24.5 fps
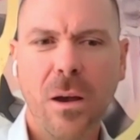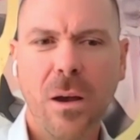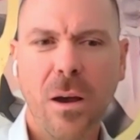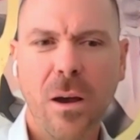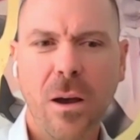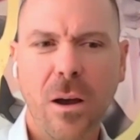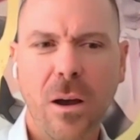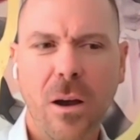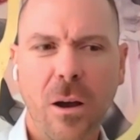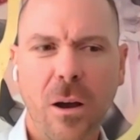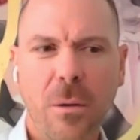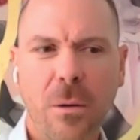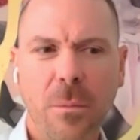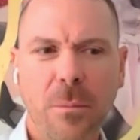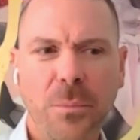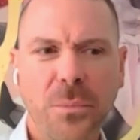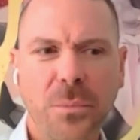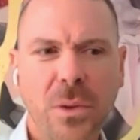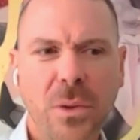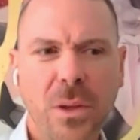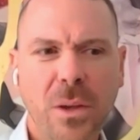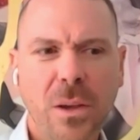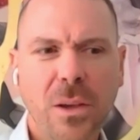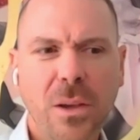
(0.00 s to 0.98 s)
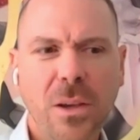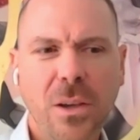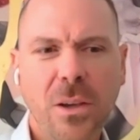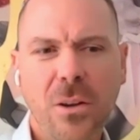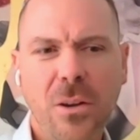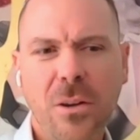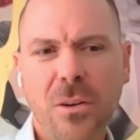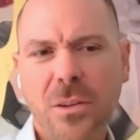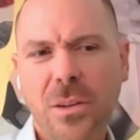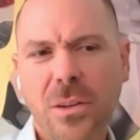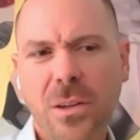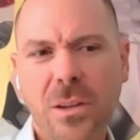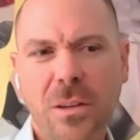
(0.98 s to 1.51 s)
You
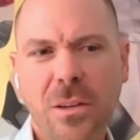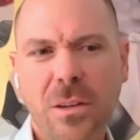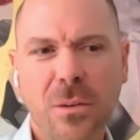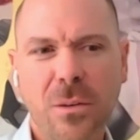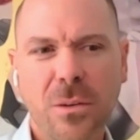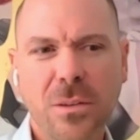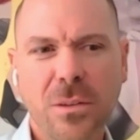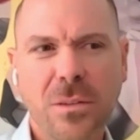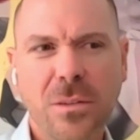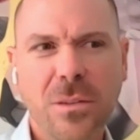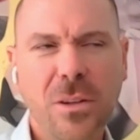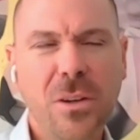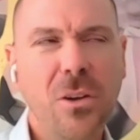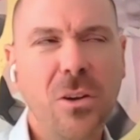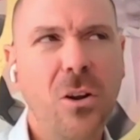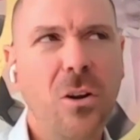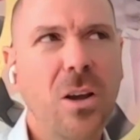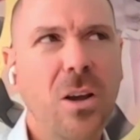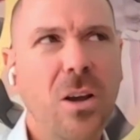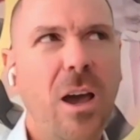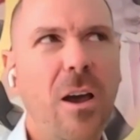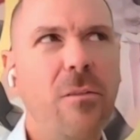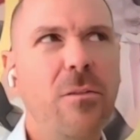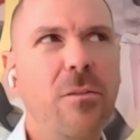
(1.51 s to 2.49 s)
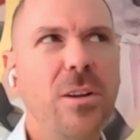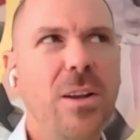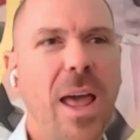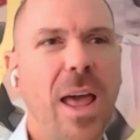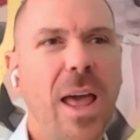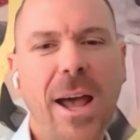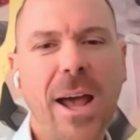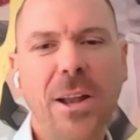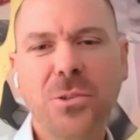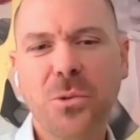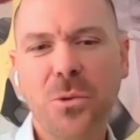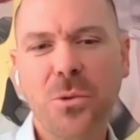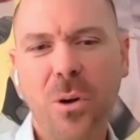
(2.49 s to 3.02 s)
know, and then, you know, kind of a
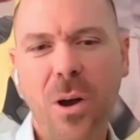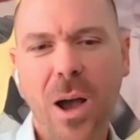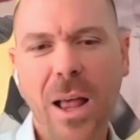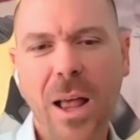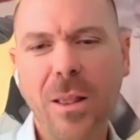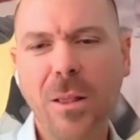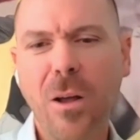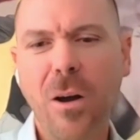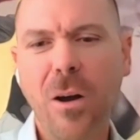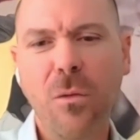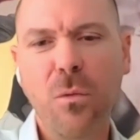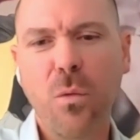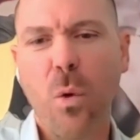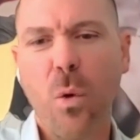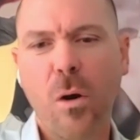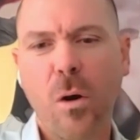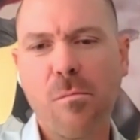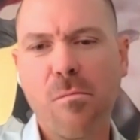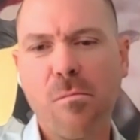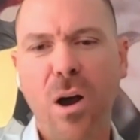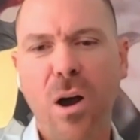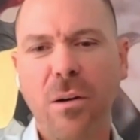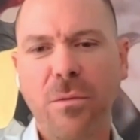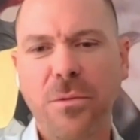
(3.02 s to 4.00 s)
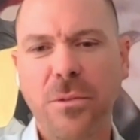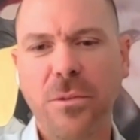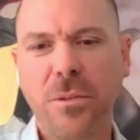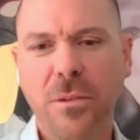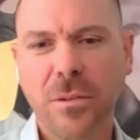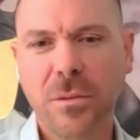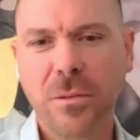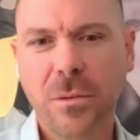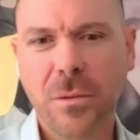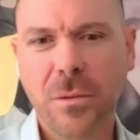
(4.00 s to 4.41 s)
natural. I love Warren Buffett.